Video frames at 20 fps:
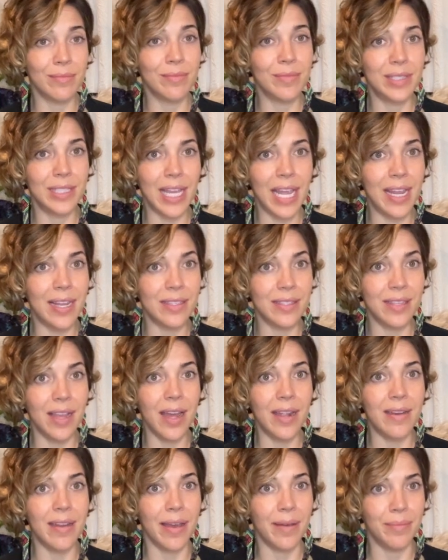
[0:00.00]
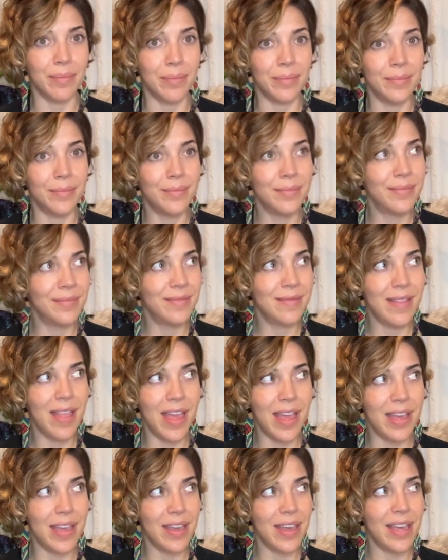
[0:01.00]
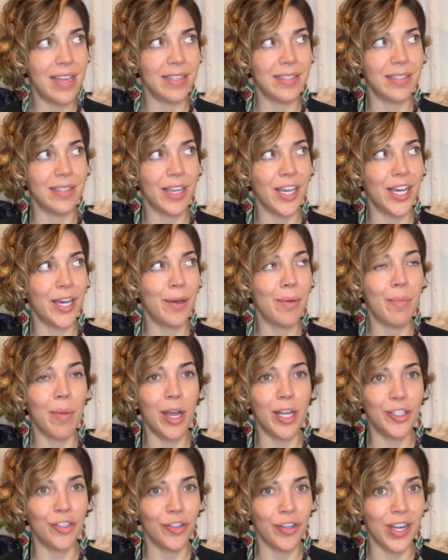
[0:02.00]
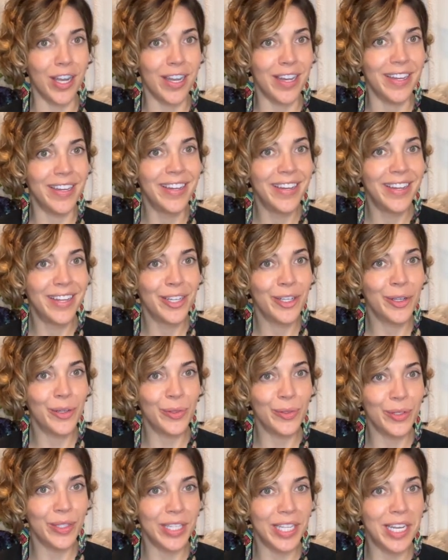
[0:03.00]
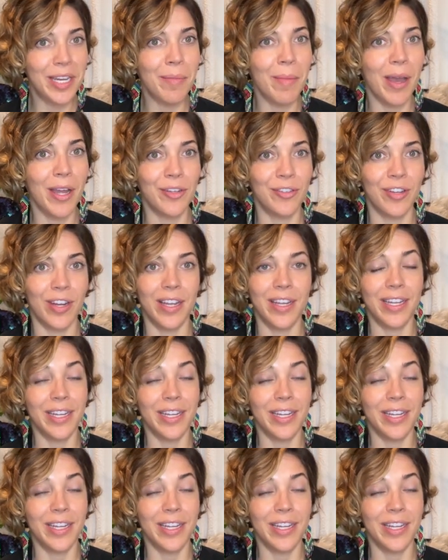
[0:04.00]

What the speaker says: saying Satnam. It's a mantra, Kundalini mantra.